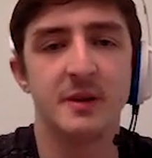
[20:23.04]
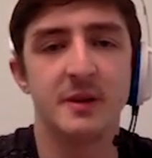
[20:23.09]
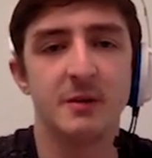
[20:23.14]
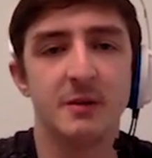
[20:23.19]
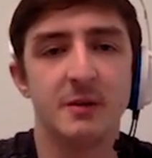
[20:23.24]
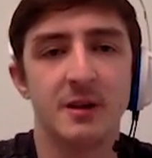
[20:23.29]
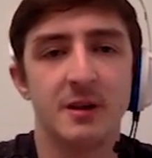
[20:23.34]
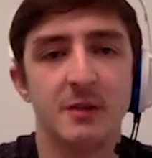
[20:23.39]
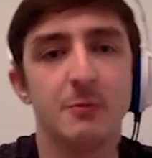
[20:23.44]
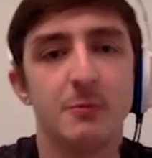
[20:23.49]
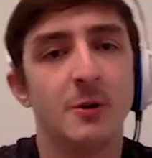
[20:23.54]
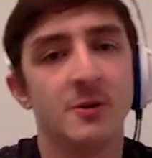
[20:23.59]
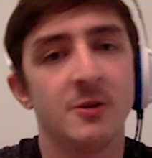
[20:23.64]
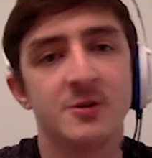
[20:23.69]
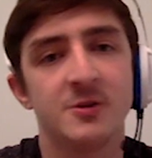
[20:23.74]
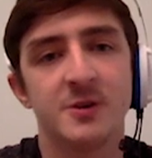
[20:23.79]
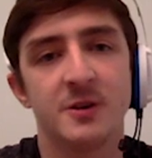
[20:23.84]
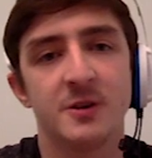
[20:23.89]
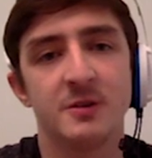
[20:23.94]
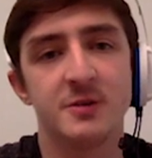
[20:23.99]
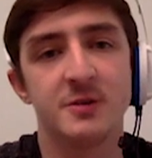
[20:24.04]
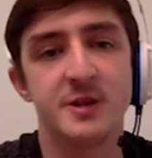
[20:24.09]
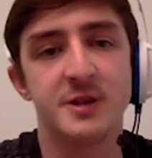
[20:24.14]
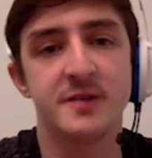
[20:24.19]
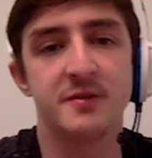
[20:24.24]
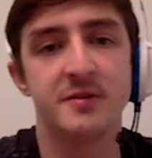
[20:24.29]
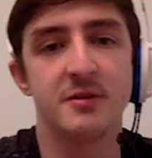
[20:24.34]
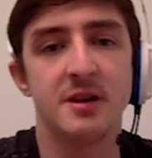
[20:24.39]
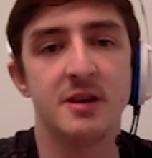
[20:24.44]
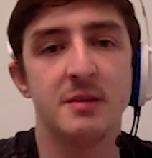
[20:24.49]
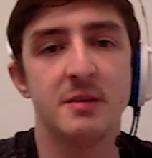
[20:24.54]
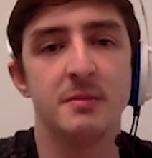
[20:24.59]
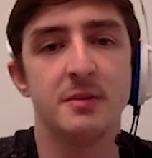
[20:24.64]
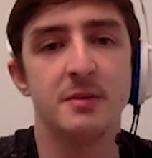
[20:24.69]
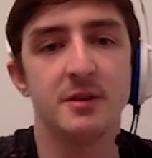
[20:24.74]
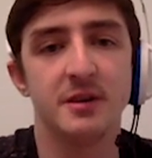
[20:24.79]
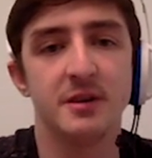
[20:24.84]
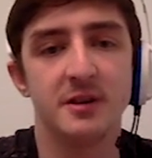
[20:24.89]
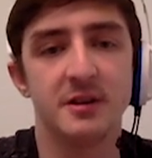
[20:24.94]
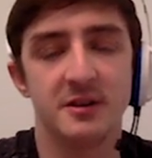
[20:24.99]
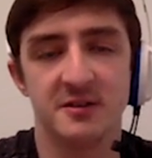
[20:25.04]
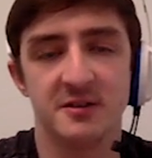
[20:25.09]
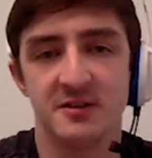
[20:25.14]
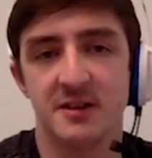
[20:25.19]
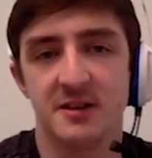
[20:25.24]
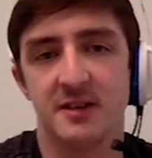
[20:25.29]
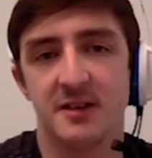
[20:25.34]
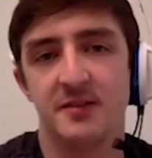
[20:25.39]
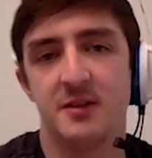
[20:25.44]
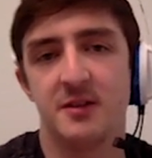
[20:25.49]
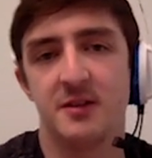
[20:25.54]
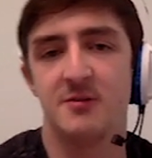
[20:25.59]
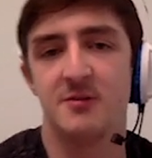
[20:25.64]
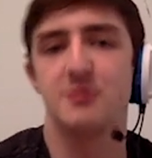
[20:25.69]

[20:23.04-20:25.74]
it'll one-shot Shiftry, but it doesn't have those